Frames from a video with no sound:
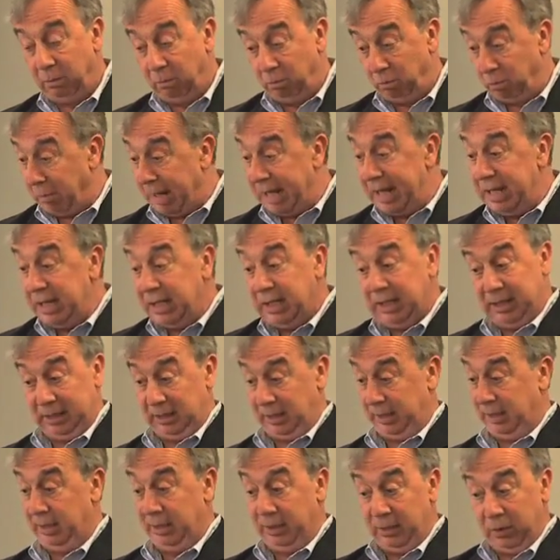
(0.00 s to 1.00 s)

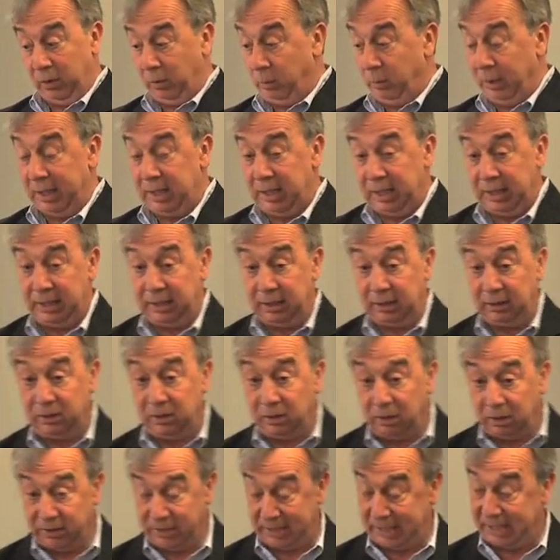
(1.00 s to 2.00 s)
medical and non-medical
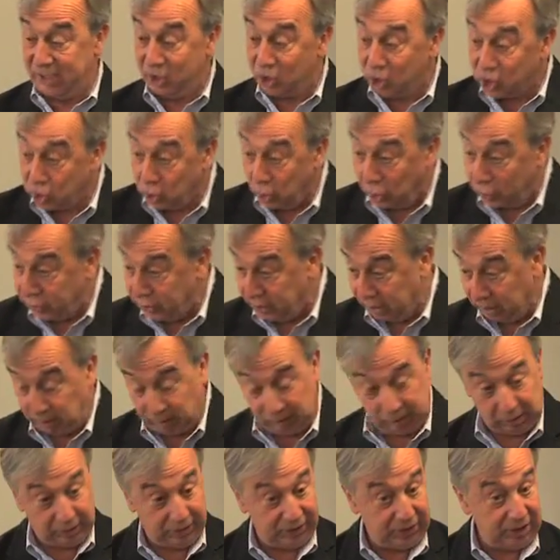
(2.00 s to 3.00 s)
costs and social
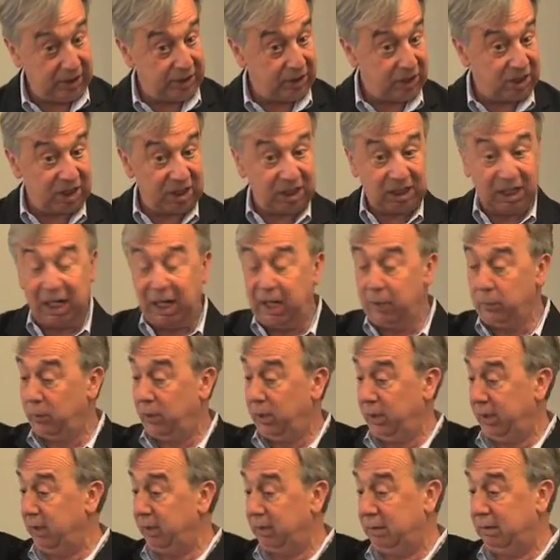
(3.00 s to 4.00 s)
costs just
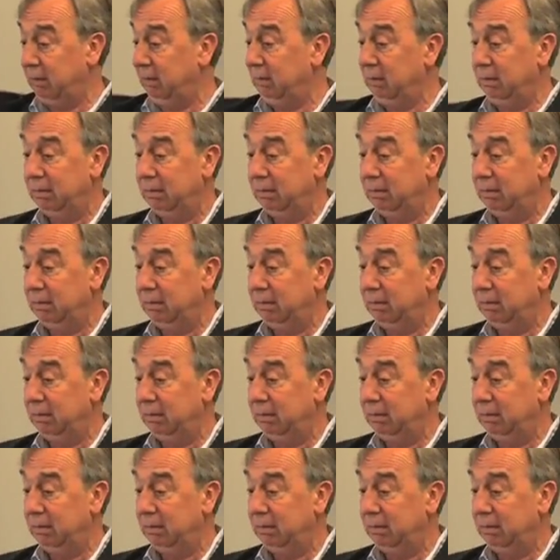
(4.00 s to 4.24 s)
skyrocket.